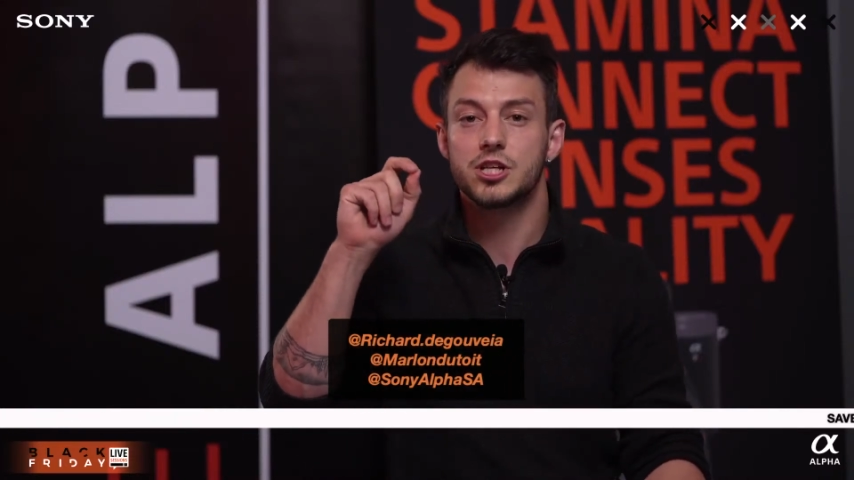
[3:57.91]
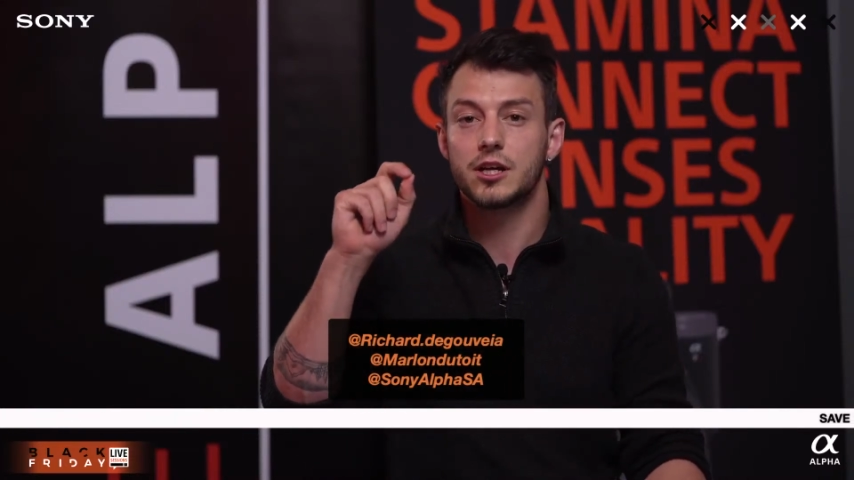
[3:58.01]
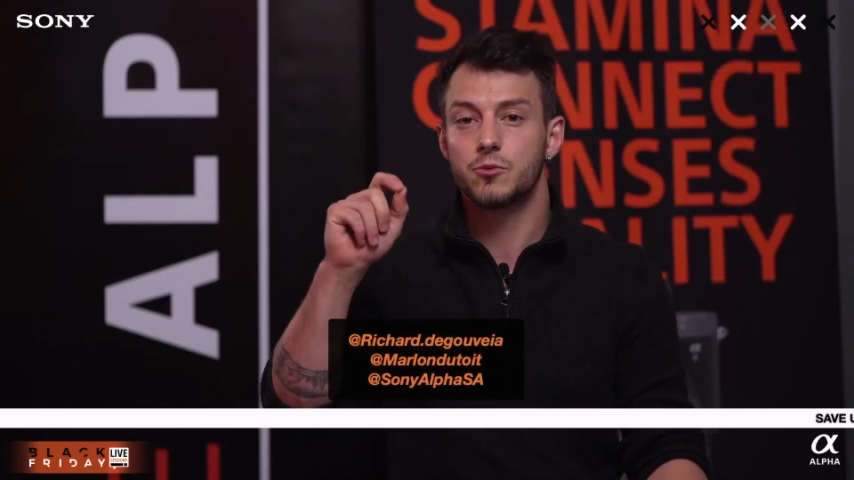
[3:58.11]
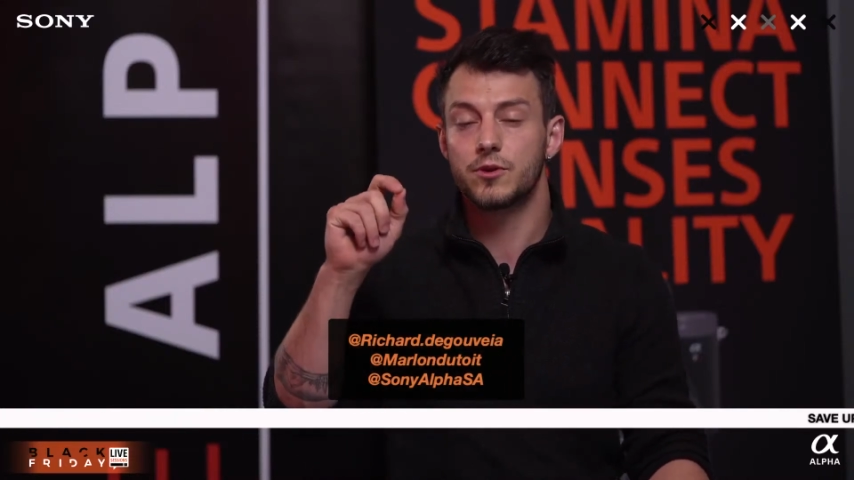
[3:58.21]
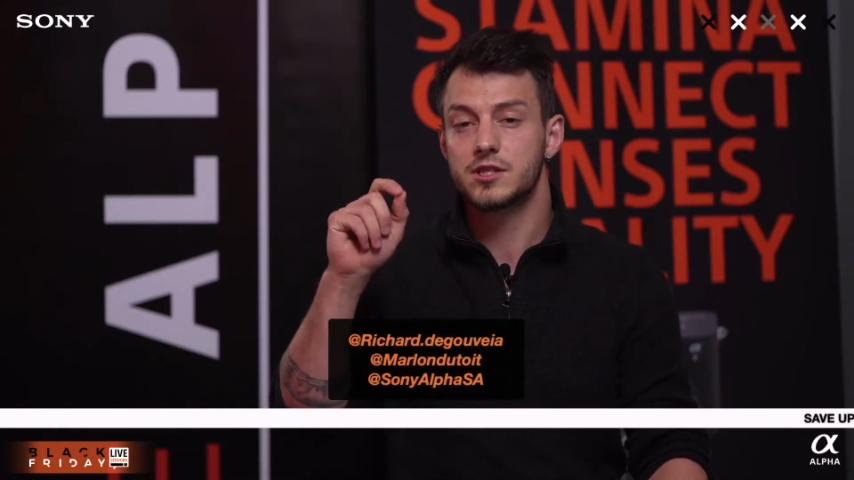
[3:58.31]
you
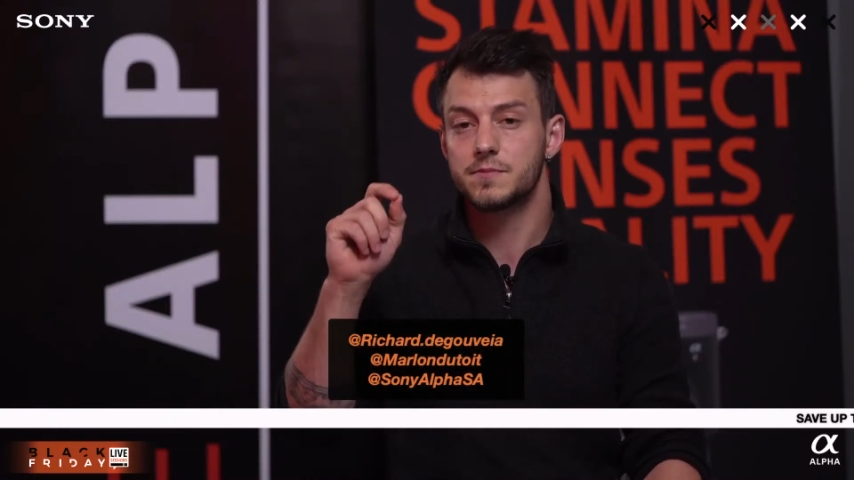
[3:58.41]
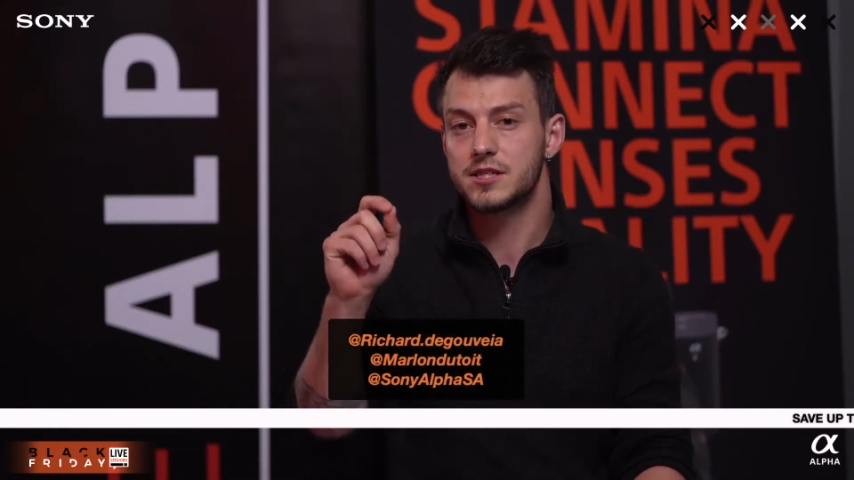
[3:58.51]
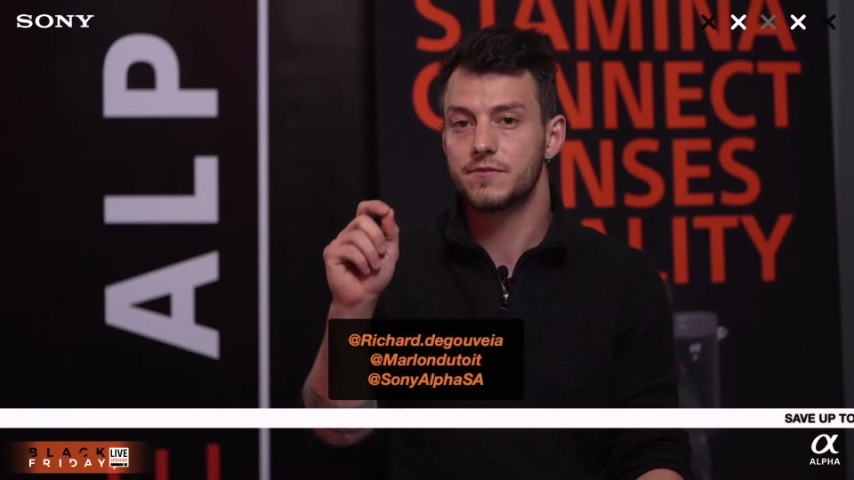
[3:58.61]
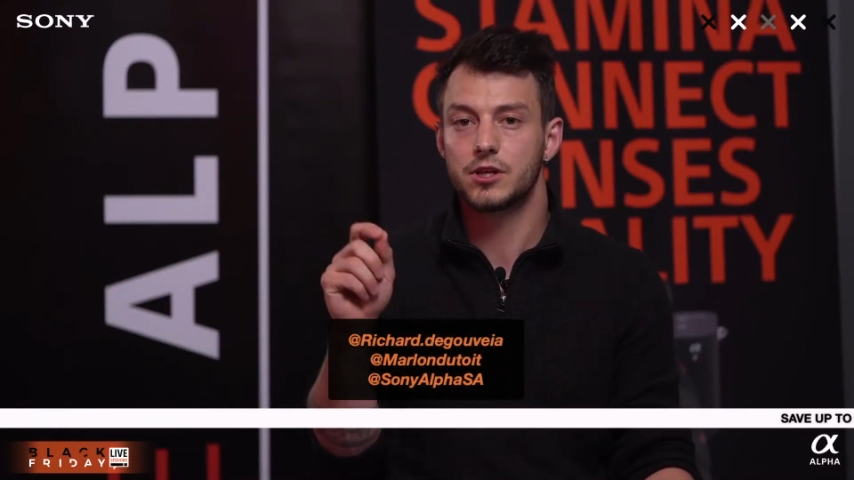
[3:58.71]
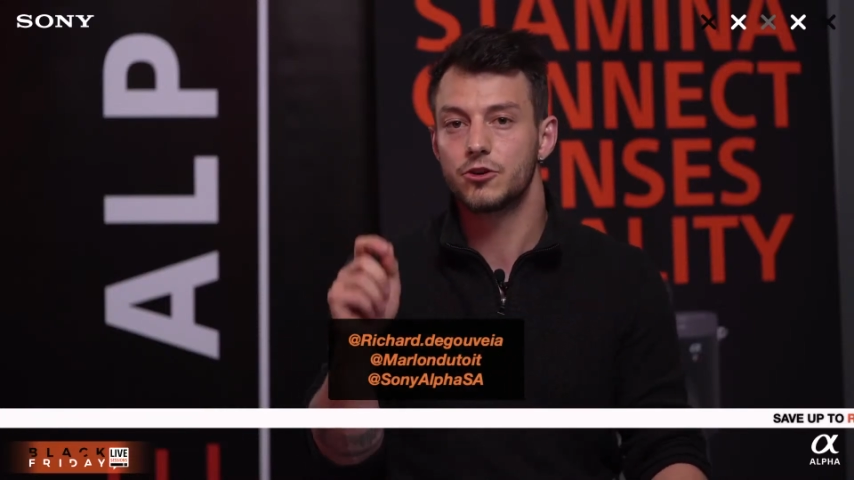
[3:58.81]
need to go
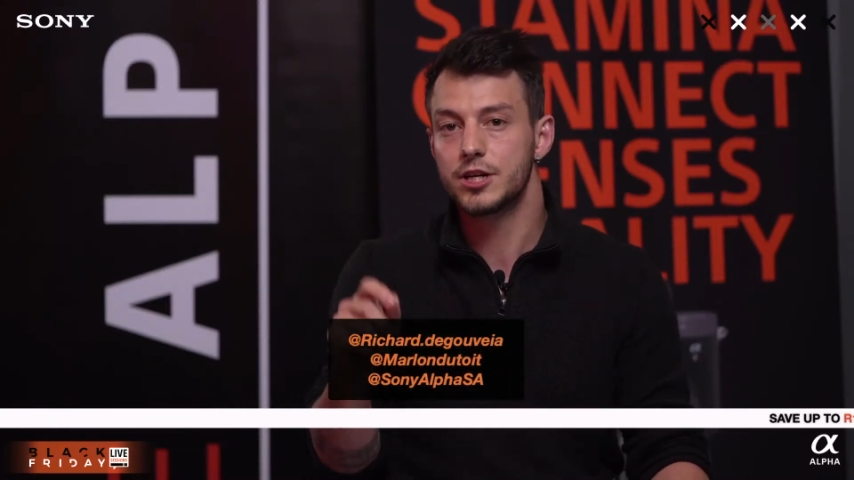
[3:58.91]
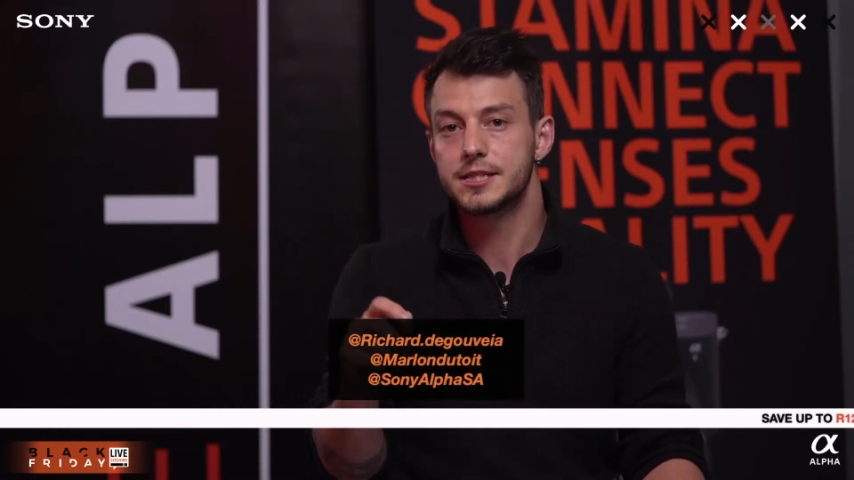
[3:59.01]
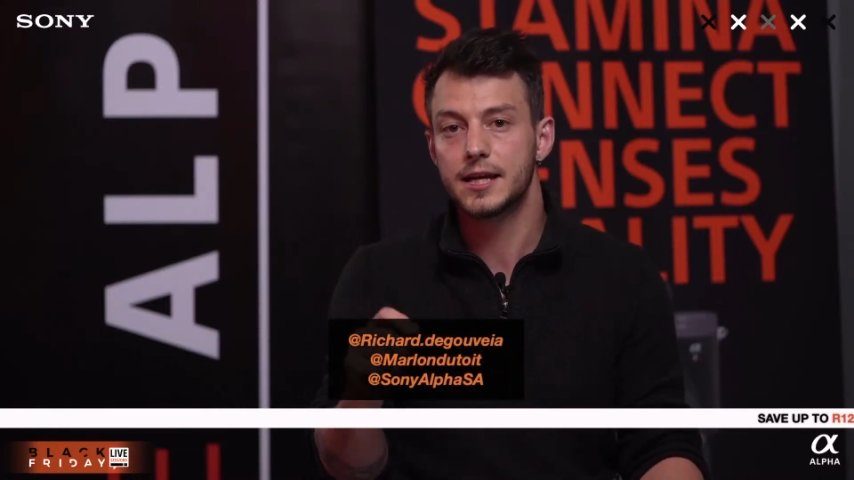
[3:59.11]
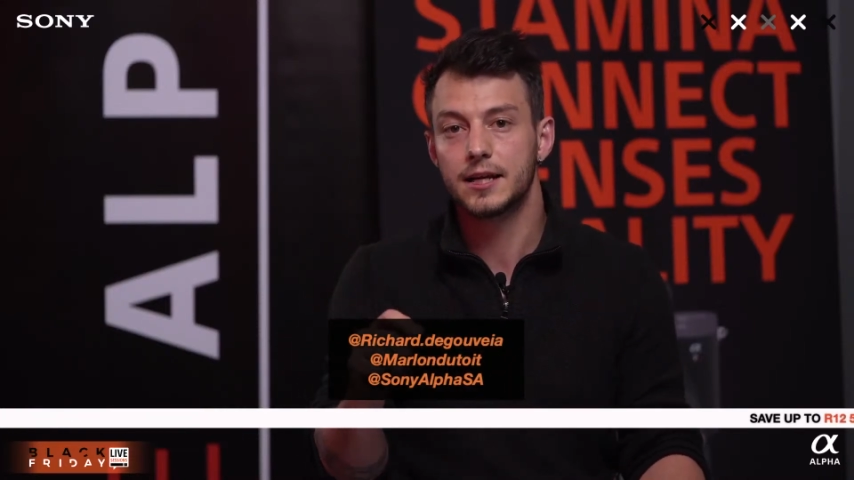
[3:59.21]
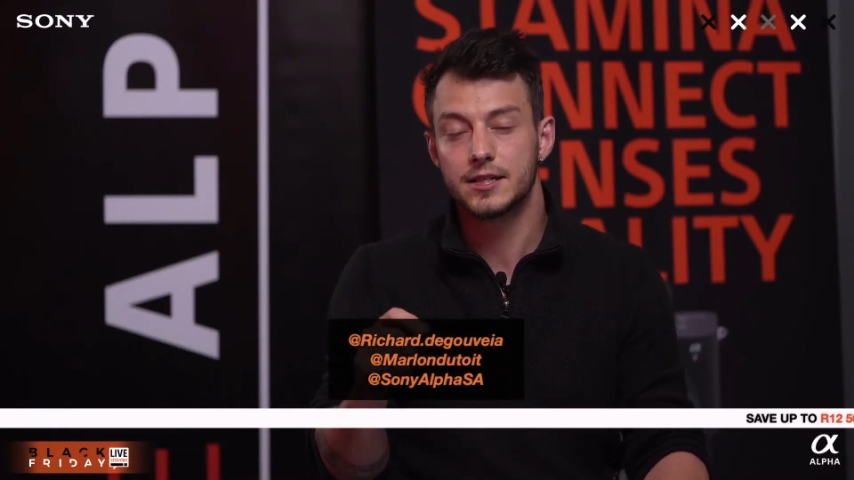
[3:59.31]
check with the
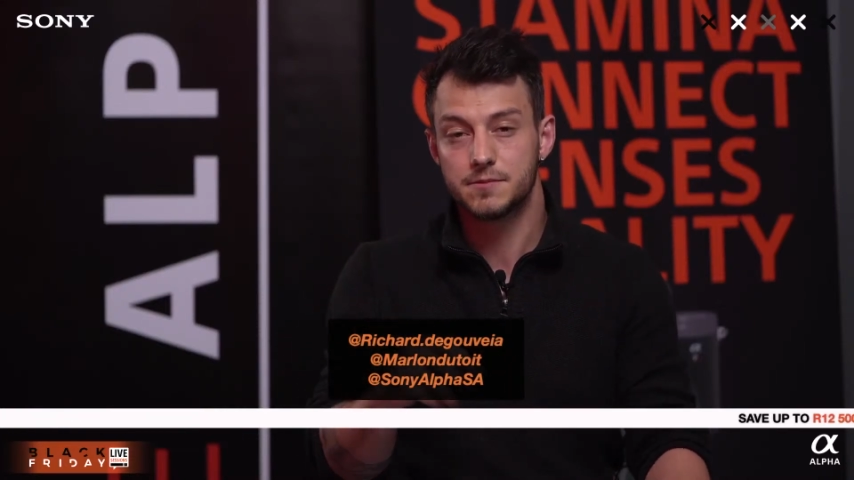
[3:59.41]
specific